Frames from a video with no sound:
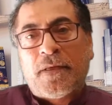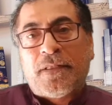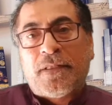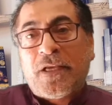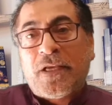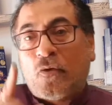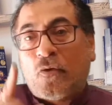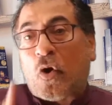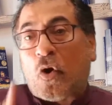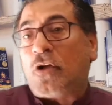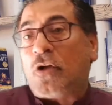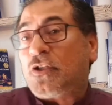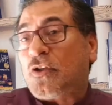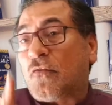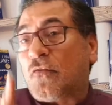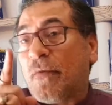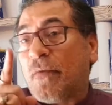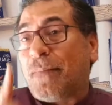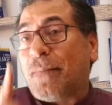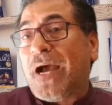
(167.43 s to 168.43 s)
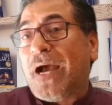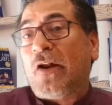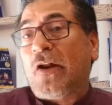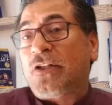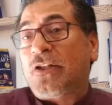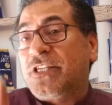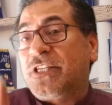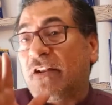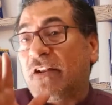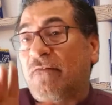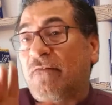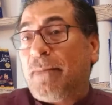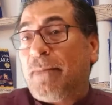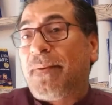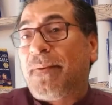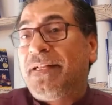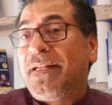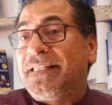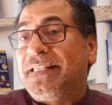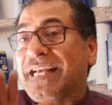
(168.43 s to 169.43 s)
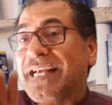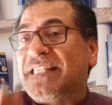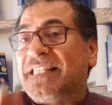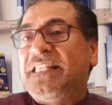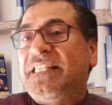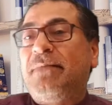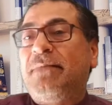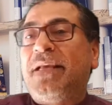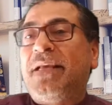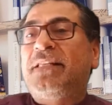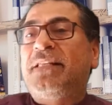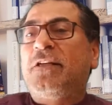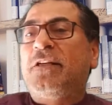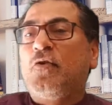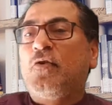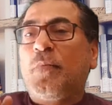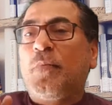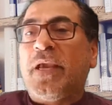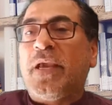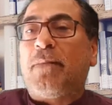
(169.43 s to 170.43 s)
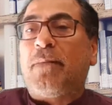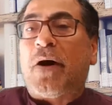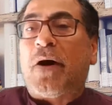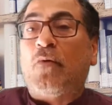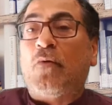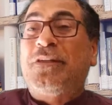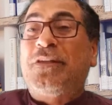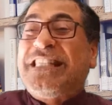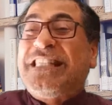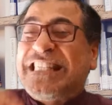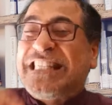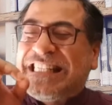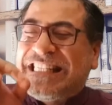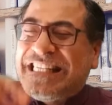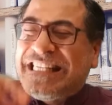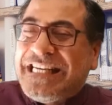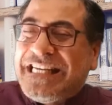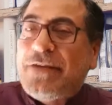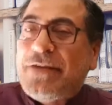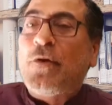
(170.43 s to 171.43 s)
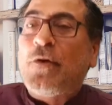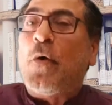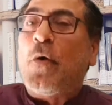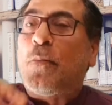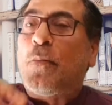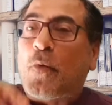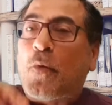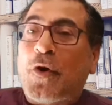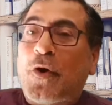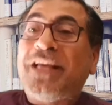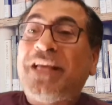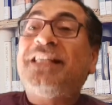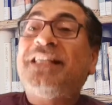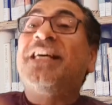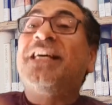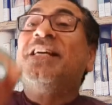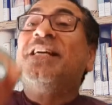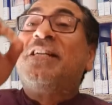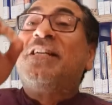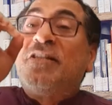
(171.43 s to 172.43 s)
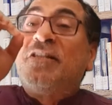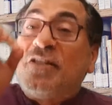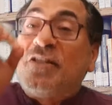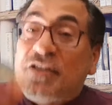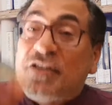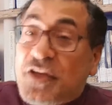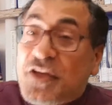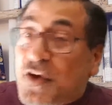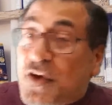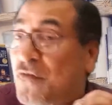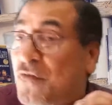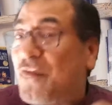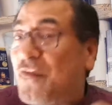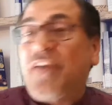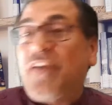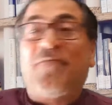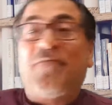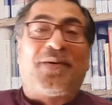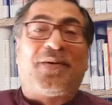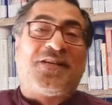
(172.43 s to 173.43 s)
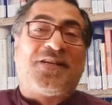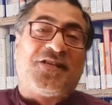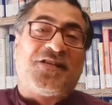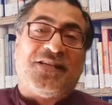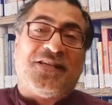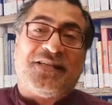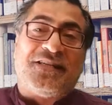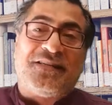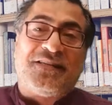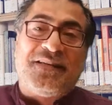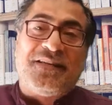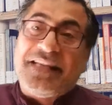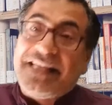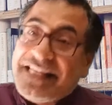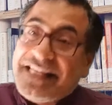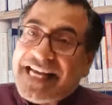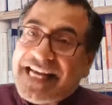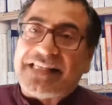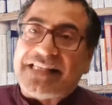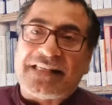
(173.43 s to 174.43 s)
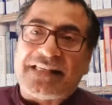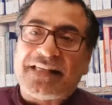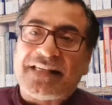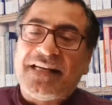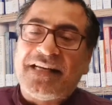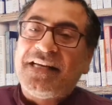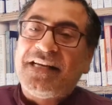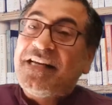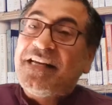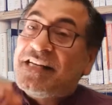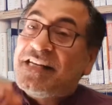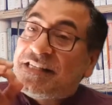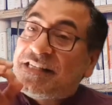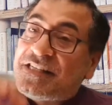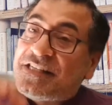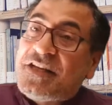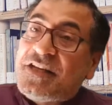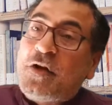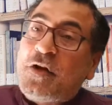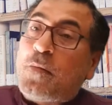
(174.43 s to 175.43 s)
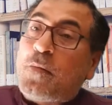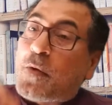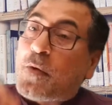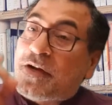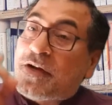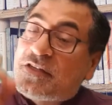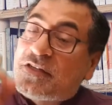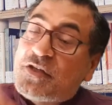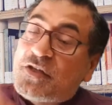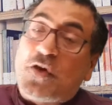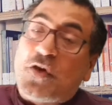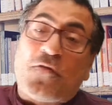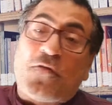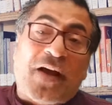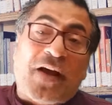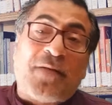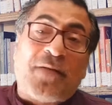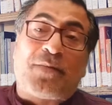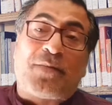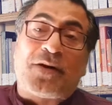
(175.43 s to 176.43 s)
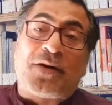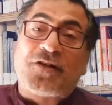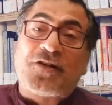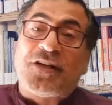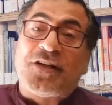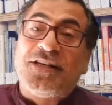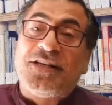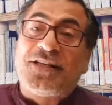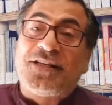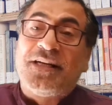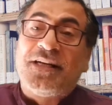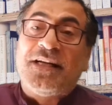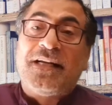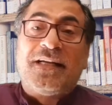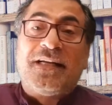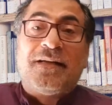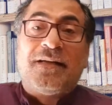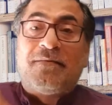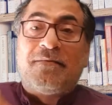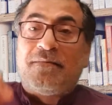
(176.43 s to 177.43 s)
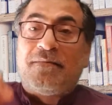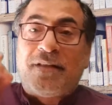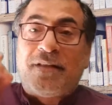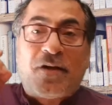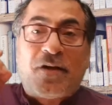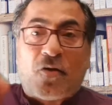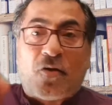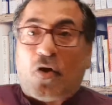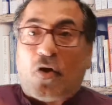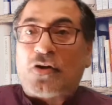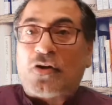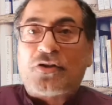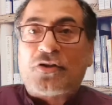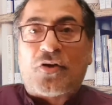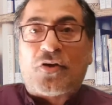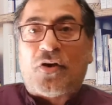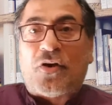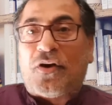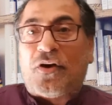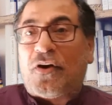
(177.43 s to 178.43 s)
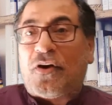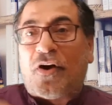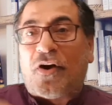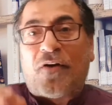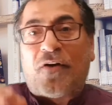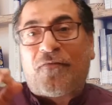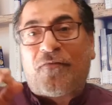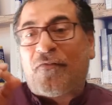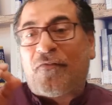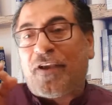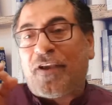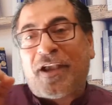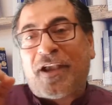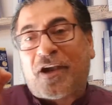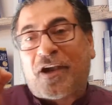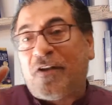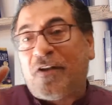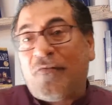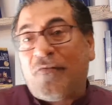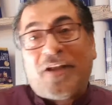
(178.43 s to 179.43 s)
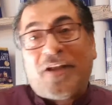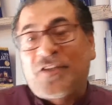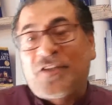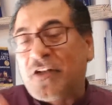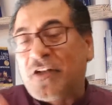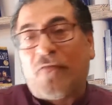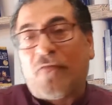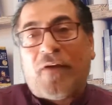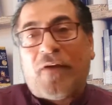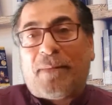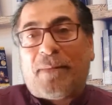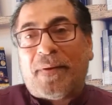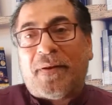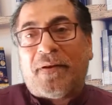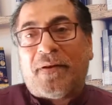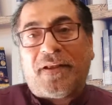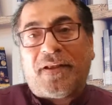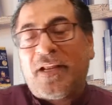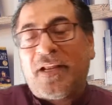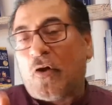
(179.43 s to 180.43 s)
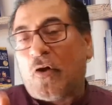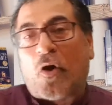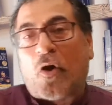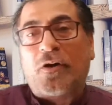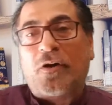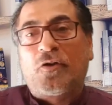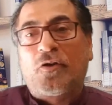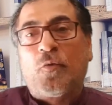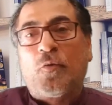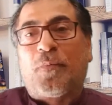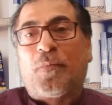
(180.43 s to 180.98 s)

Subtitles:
The cost of a biological weapon is estimated to be about 0.05%. Yes, 0.05% the cost of a conventional weapon in order to